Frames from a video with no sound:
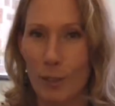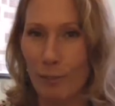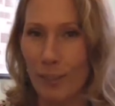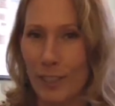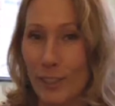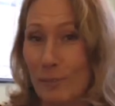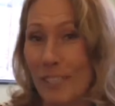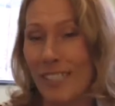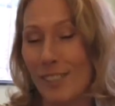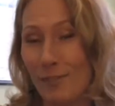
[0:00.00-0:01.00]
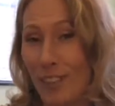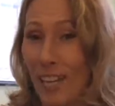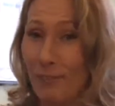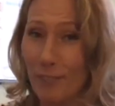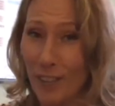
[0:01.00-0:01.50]
a refresher because you've
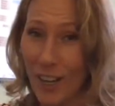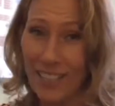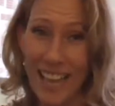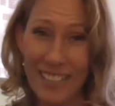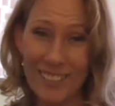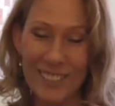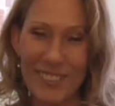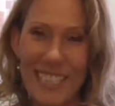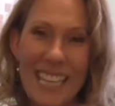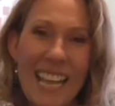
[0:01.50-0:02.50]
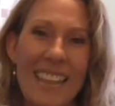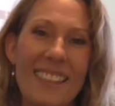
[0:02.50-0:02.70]
kind of forgotten how to do it,